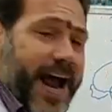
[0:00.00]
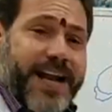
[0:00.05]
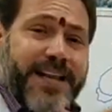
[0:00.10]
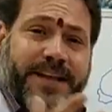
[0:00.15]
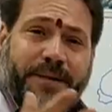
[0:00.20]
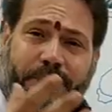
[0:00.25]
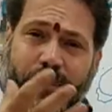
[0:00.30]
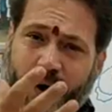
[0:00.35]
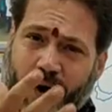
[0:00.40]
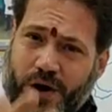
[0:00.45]

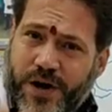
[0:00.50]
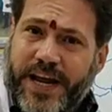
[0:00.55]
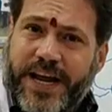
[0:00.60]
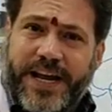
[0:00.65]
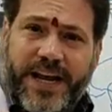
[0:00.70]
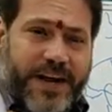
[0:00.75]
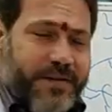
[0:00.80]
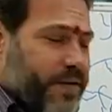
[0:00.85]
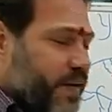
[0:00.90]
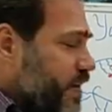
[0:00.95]
at the
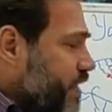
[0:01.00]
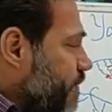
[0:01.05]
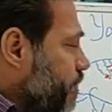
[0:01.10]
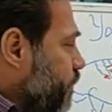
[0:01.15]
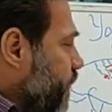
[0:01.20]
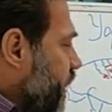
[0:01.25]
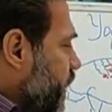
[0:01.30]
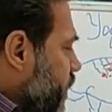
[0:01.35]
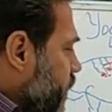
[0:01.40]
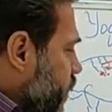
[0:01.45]
body
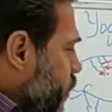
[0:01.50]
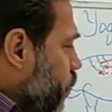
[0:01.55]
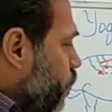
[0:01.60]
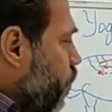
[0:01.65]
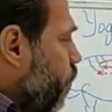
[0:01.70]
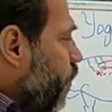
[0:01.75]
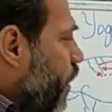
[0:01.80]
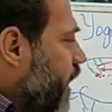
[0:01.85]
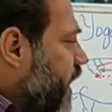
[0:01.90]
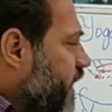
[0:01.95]
level,
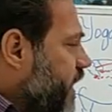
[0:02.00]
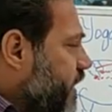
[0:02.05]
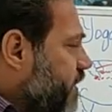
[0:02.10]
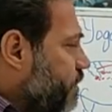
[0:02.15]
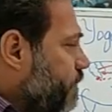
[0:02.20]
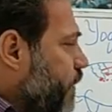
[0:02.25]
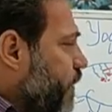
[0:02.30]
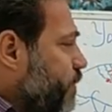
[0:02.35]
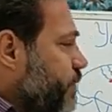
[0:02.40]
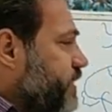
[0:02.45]
you are
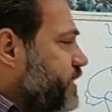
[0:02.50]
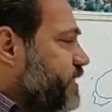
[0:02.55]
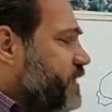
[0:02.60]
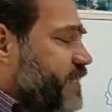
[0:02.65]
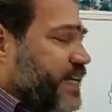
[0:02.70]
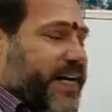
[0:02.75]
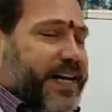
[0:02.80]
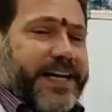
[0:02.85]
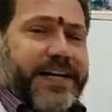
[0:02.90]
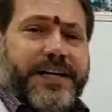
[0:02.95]

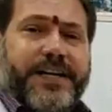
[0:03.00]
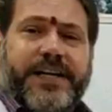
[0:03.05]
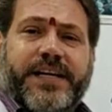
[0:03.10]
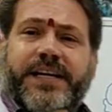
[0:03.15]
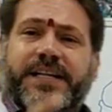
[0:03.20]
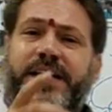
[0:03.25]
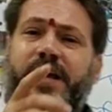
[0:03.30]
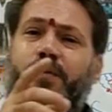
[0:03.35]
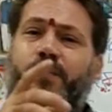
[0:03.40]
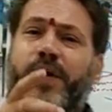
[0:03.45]

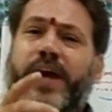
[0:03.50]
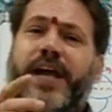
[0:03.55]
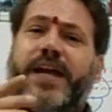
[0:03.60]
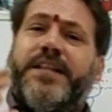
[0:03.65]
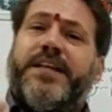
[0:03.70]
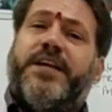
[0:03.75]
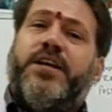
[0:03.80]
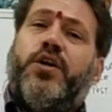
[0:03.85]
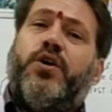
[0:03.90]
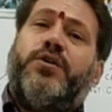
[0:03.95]
influencing the
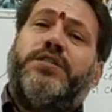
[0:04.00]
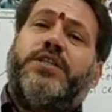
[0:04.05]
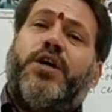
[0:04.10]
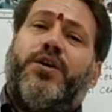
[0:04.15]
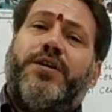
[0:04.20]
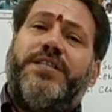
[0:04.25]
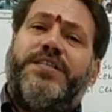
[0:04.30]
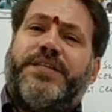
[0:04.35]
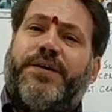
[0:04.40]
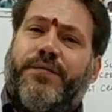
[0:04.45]
way the
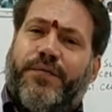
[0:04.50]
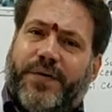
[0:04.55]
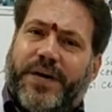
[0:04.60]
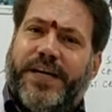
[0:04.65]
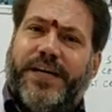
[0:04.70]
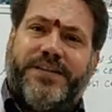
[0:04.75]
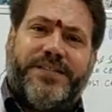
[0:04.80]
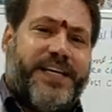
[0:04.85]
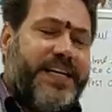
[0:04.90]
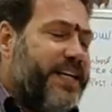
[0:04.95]
neurons are
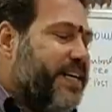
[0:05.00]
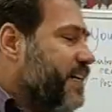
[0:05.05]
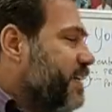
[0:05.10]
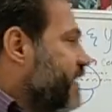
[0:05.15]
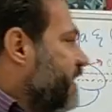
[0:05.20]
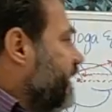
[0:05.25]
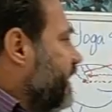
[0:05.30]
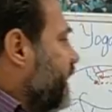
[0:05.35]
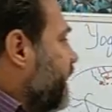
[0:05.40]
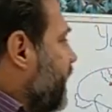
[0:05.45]

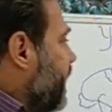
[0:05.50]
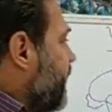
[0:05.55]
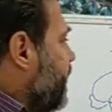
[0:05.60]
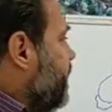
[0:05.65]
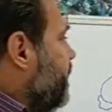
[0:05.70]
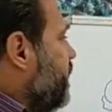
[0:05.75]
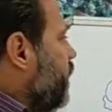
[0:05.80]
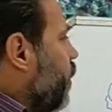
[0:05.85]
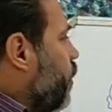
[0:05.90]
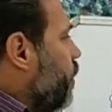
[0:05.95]
firing
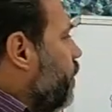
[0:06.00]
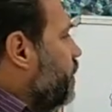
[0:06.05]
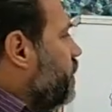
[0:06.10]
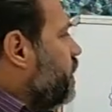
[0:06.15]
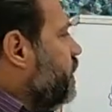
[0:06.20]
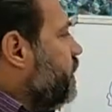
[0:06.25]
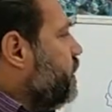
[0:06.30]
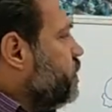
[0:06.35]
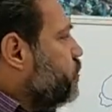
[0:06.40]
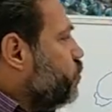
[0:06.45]
in
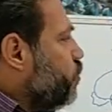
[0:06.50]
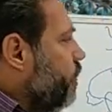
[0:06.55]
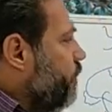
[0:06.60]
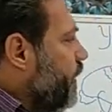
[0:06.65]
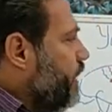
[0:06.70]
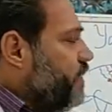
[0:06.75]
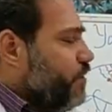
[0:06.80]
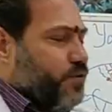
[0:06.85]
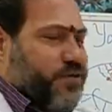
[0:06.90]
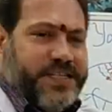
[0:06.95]
your
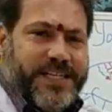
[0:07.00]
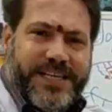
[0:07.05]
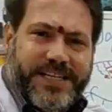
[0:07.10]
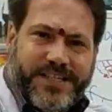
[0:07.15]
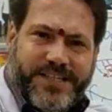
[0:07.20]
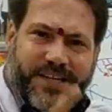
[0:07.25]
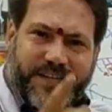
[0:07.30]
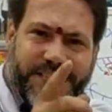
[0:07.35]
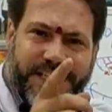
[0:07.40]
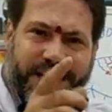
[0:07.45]

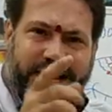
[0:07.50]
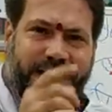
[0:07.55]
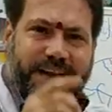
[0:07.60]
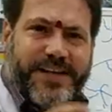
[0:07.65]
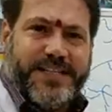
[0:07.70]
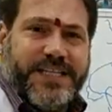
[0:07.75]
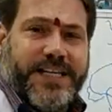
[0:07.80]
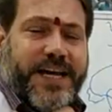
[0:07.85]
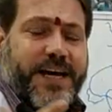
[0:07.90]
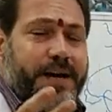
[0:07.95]
somatosensory
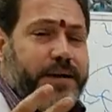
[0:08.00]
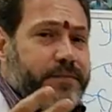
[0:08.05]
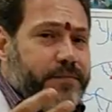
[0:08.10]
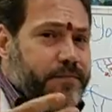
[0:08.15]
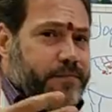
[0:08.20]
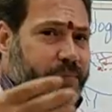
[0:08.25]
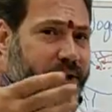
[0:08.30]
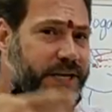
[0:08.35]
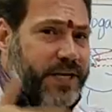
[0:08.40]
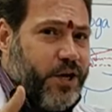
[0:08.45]

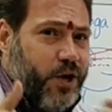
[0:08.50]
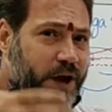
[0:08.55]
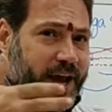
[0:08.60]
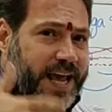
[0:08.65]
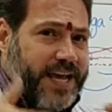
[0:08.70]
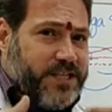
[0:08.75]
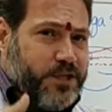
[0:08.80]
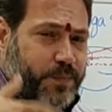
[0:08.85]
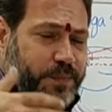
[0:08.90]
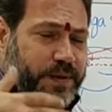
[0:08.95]
area by
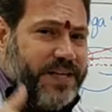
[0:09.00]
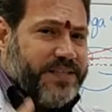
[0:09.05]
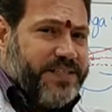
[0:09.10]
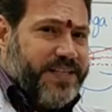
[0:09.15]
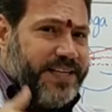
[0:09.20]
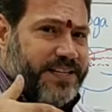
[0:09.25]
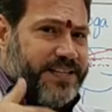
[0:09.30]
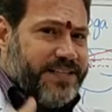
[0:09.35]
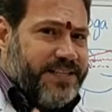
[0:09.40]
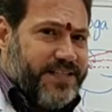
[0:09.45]
your
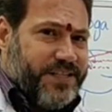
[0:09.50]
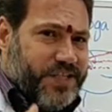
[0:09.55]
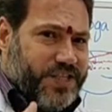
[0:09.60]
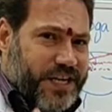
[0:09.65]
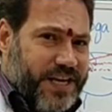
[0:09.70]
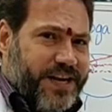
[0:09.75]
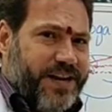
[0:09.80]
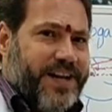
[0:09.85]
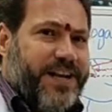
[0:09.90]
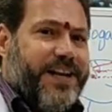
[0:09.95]

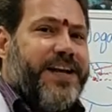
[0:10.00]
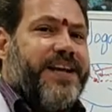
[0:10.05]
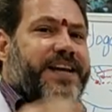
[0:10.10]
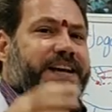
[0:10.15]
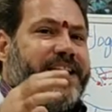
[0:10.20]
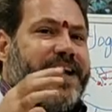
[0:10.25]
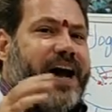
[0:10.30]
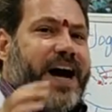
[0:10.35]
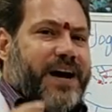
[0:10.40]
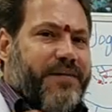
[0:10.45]

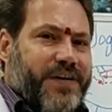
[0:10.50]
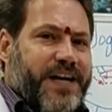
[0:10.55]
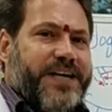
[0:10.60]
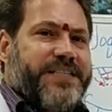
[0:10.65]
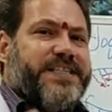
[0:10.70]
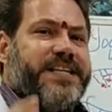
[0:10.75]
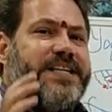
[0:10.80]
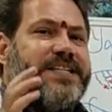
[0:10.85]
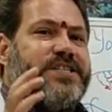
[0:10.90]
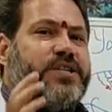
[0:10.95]
experiential
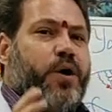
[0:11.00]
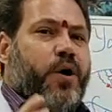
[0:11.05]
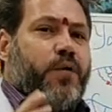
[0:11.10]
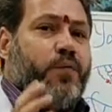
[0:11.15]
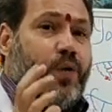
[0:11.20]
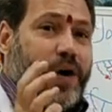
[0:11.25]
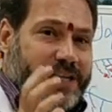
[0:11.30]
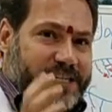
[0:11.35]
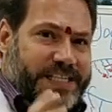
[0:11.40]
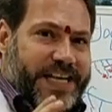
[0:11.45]
awareness
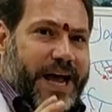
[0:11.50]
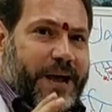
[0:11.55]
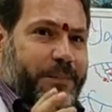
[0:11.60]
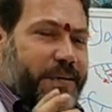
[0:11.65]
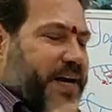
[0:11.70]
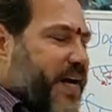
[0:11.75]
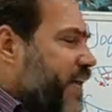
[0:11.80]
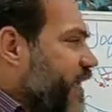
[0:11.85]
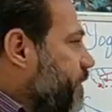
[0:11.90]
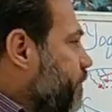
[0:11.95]
of what's
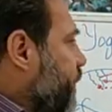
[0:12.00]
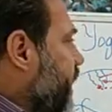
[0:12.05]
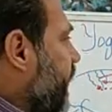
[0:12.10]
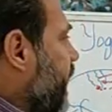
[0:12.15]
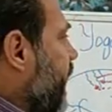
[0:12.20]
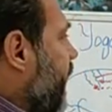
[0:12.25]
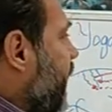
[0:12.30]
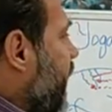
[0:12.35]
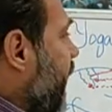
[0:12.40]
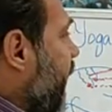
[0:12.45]
happening,
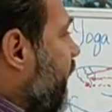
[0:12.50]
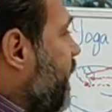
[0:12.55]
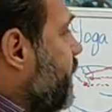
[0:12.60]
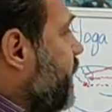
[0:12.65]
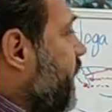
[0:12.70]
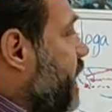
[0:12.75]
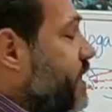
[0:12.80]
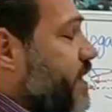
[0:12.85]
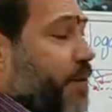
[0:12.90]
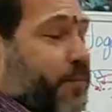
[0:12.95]

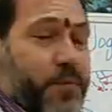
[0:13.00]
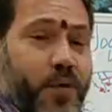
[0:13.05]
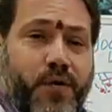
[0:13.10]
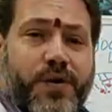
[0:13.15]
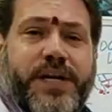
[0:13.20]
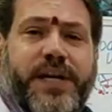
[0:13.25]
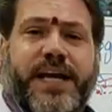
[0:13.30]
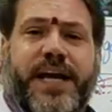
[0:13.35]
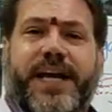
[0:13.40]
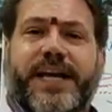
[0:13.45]
and in the
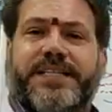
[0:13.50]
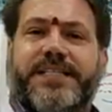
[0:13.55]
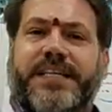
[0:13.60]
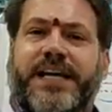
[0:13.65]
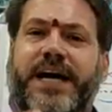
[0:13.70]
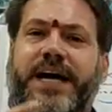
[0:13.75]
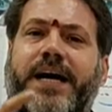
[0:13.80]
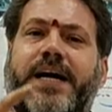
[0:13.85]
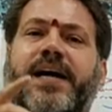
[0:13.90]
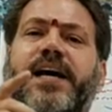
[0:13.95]
motor
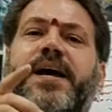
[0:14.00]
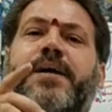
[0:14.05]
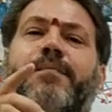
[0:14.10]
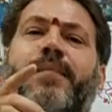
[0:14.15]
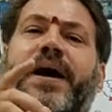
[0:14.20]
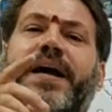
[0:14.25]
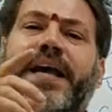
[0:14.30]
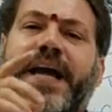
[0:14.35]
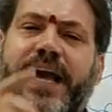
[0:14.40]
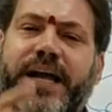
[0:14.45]
area
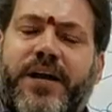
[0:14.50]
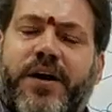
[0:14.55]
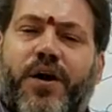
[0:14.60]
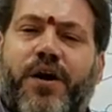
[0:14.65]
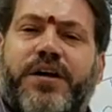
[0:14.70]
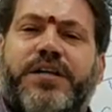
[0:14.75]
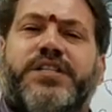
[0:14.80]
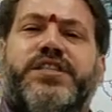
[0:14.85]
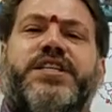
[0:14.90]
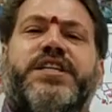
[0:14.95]
by a
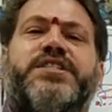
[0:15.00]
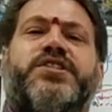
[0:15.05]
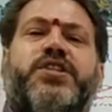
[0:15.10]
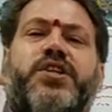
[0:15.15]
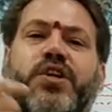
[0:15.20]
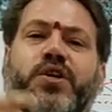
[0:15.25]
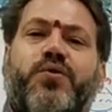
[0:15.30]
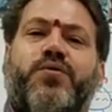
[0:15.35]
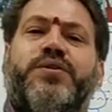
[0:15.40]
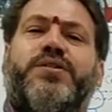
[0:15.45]
conscious
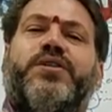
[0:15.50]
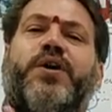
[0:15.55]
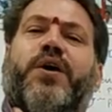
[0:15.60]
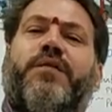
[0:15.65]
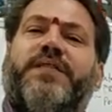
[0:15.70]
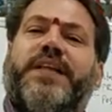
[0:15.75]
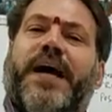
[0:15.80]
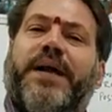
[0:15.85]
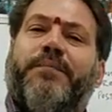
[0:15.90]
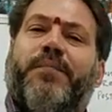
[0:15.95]
use
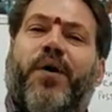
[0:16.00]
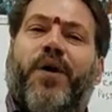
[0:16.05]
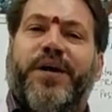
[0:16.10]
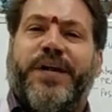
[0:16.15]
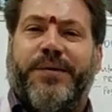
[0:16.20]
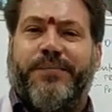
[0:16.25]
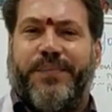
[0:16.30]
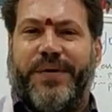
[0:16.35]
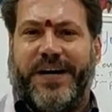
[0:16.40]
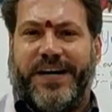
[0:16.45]
of that
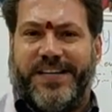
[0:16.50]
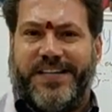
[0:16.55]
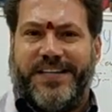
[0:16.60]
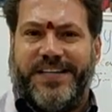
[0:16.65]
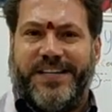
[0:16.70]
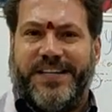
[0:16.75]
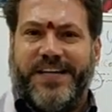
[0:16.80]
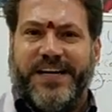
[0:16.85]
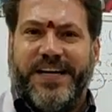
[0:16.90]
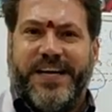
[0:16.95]
body part.